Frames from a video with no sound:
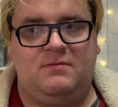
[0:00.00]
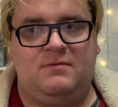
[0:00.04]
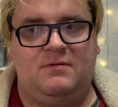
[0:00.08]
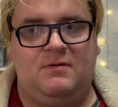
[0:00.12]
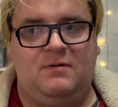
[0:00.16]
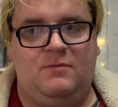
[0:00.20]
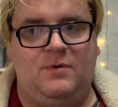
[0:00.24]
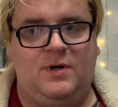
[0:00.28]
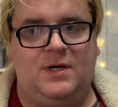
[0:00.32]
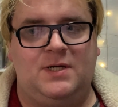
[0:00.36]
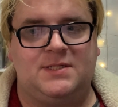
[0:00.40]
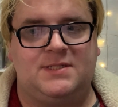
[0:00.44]

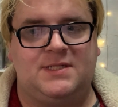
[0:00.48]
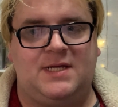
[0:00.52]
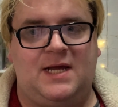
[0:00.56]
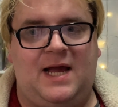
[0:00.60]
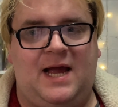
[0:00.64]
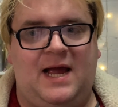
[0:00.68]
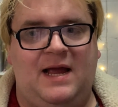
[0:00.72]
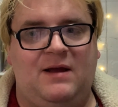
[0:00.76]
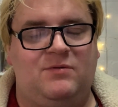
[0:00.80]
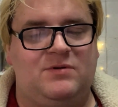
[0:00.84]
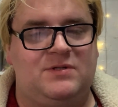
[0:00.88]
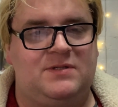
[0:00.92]
was
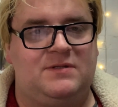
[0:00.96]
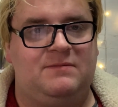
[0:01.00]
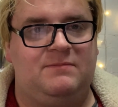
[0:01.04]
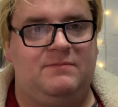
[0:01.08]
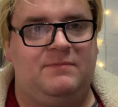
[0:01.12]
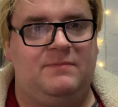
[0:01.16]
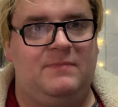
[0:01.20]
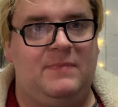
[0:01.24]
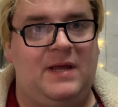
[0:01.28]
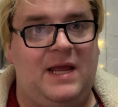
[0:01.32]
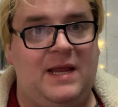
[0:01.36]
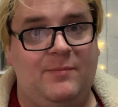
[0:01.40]
I wasn't
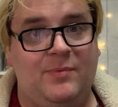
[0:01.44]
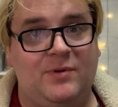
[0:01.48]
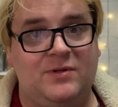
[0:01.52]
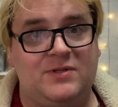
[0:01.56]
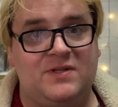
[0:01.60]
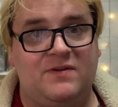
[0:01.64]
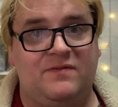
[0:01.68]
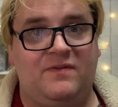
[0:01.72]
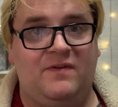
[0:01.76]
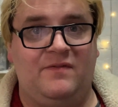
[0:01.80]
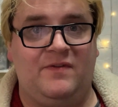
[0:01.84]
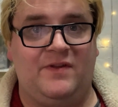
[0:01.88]
able
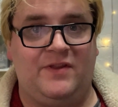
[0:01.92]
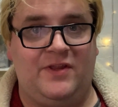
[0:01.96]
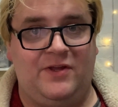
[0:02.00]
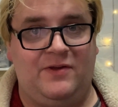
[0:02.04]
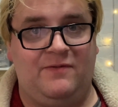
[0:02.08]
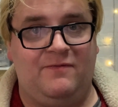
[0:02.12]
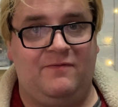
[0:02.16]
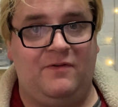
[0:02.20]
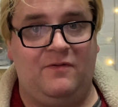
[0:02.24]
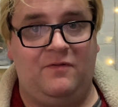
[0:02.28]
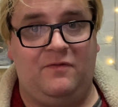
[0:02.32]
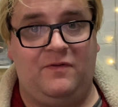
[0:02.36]
to
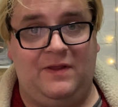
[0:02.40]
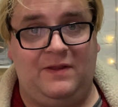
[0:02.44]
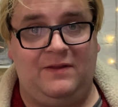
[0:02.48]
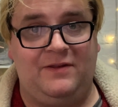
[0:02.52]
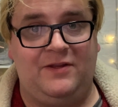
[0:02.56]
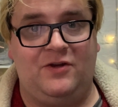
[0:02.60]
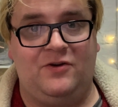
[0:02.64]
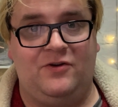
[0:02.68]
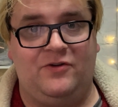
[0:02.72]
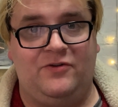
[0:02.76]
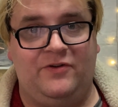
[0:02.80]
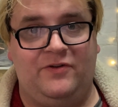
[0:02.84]
fulfill
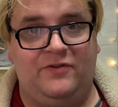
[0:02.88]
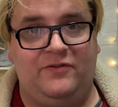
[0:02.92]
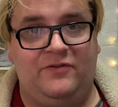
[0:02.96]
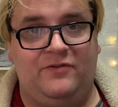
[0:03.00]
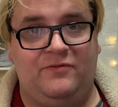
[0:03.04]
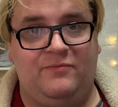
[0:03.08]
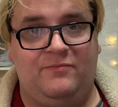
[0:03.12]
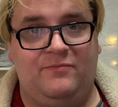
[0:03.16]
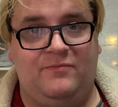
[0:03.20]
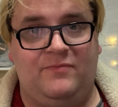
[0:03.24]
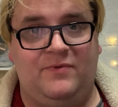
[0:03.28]
the orders,